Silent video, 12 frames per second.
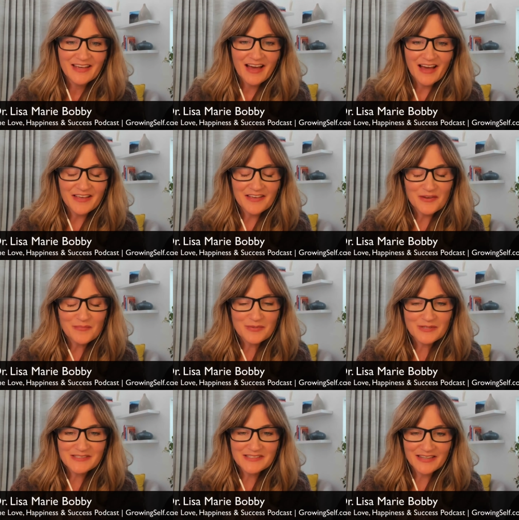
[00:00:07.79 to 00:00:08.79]
I am
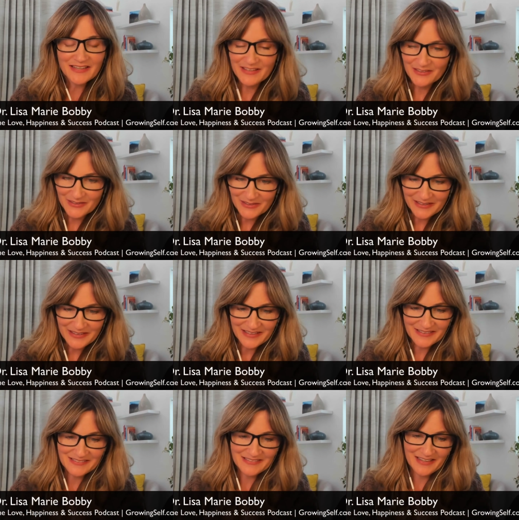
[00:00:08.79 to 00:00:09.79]
particularly
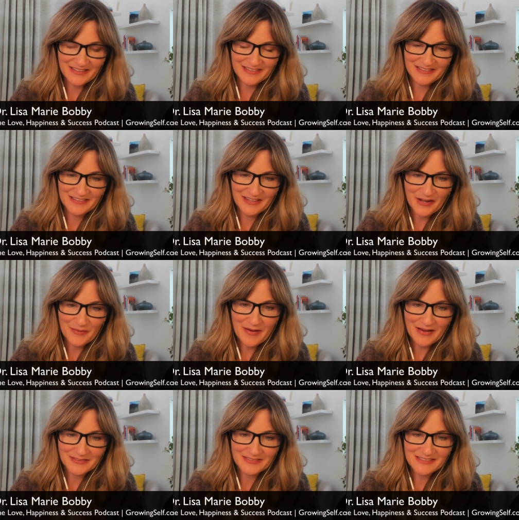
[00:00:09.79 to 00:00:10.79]
excited
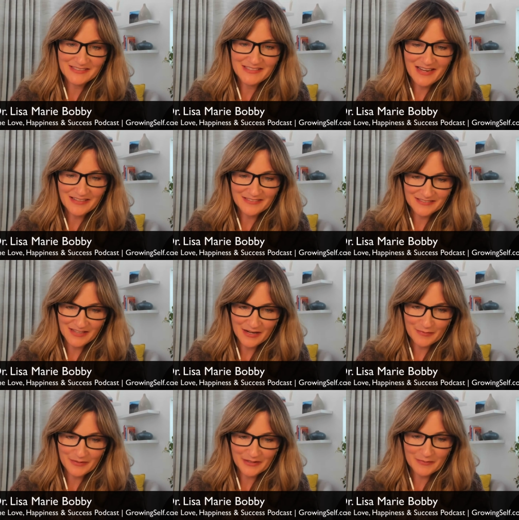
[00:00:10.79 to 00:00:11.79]
about today's
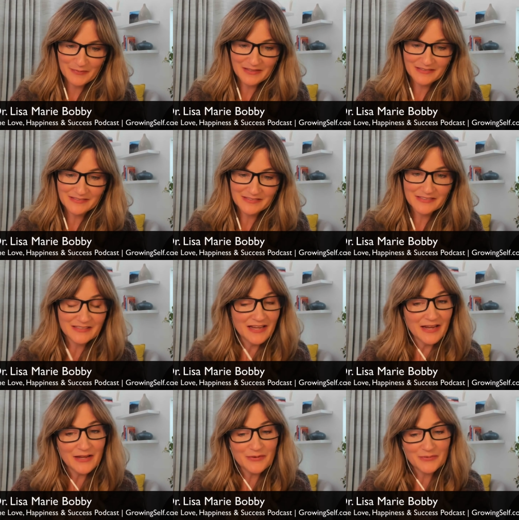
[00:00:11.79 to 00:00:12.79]
topic because
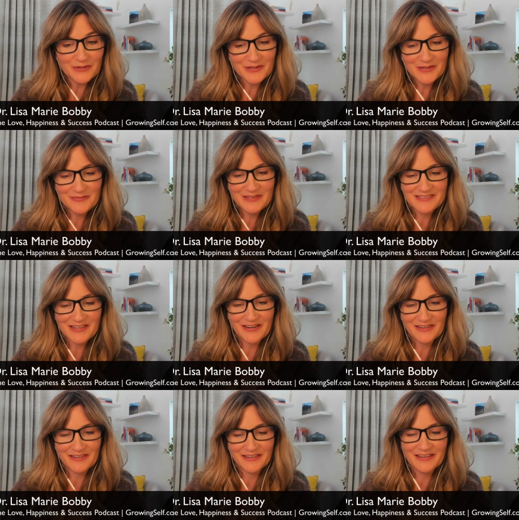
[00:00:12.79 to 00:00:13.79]
today we're going to be
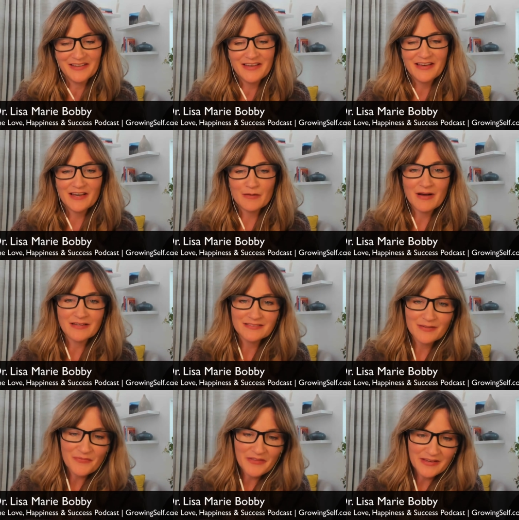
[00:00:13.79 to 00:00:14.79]
talking about
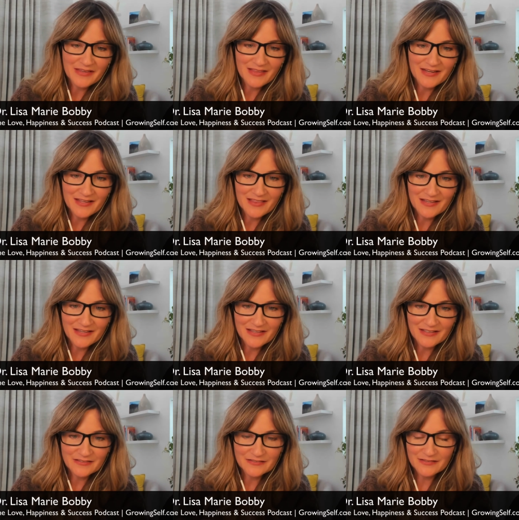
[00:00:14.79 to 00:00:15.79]
something that I think
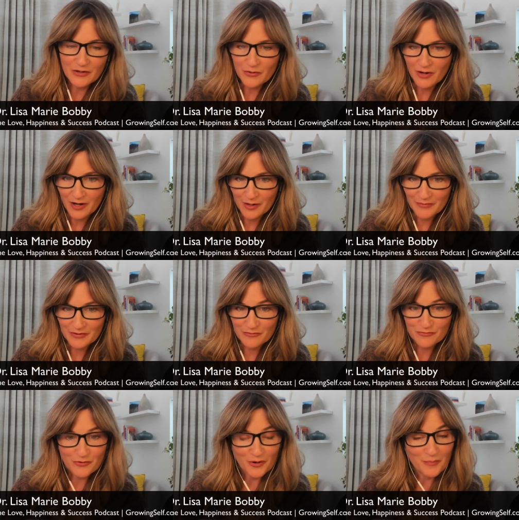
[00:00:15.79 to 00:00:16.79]
is so common
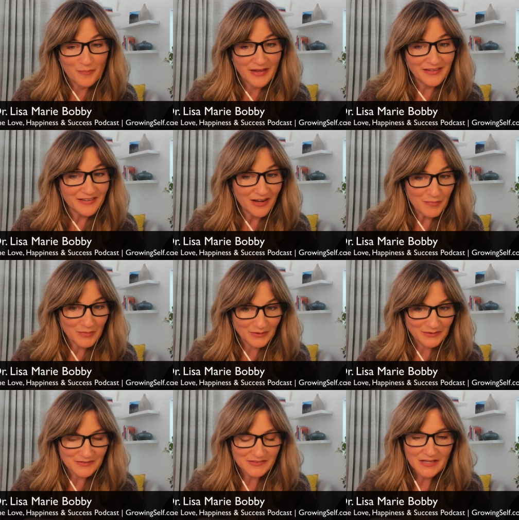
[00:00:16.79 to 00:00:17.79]
for many
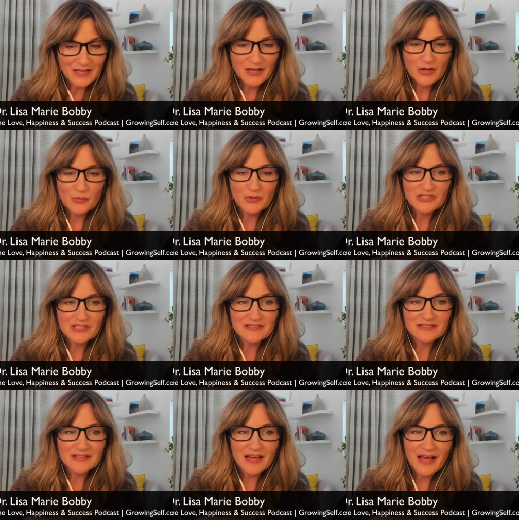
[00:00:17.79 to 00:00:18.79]
couples, which
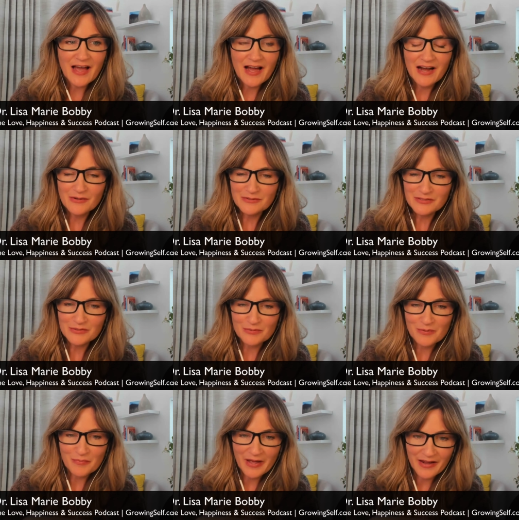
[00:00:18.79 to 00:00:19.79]
is how to
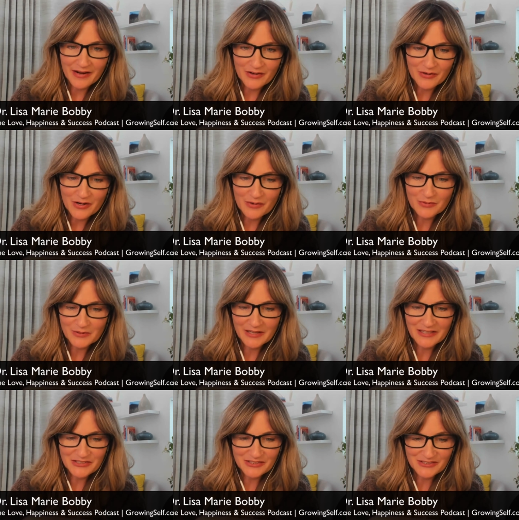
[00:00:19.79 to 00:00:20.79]
repair a
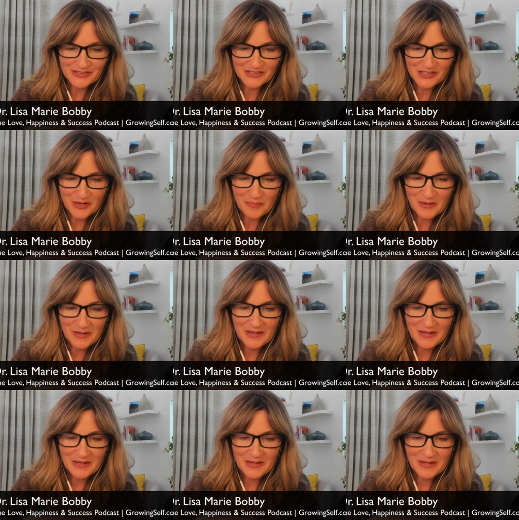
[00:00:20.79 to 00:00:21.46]
relationship